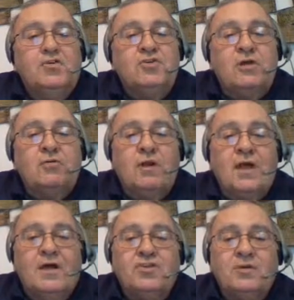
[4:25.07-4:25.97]

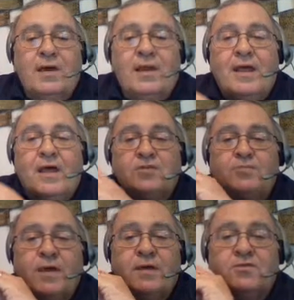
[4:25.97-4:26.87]
Generalizing about
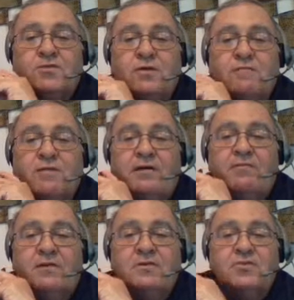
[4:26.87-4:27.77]
aspects of
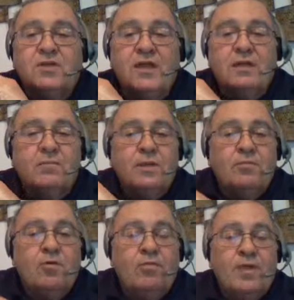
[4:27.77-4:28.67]
evidence can be
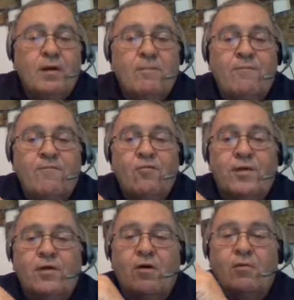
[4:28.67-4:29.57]
both helpful
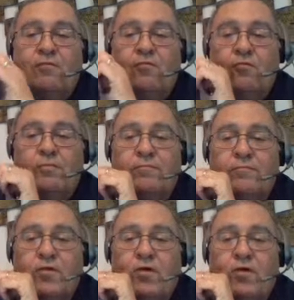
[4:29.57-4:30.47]
and harmful.
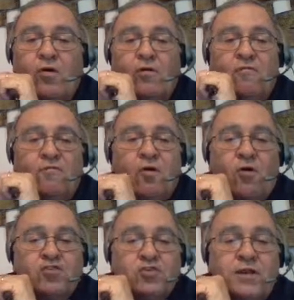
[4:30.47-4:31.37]

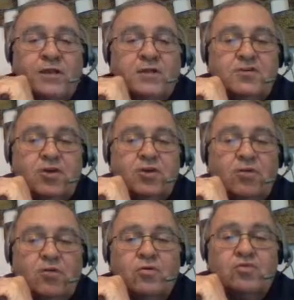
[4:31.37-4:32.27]
False linkage
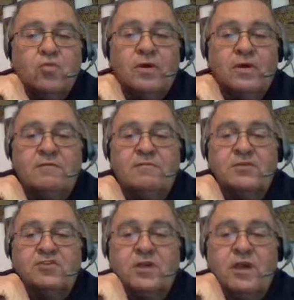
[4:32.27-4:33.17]
occurs when an
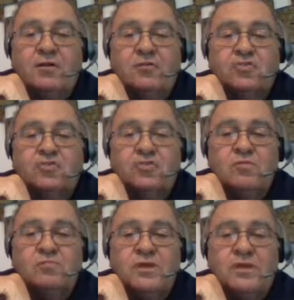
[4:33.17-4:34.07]
investigator
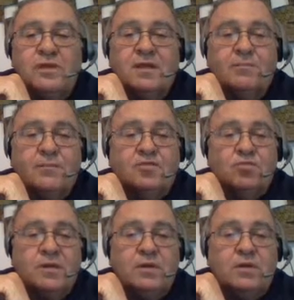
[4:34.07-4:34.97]
assumes a link
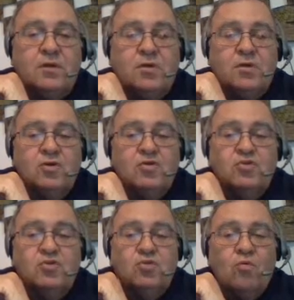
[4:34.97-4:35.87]
between
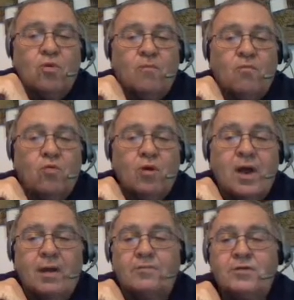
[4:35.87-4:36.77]
two or more
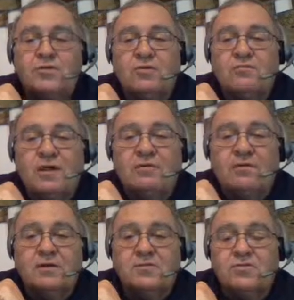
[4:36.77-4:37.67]
objects of
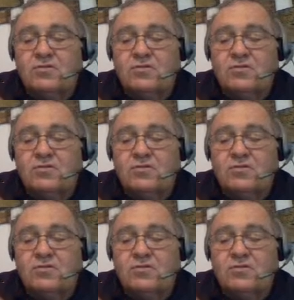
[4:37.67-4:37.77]
evidence.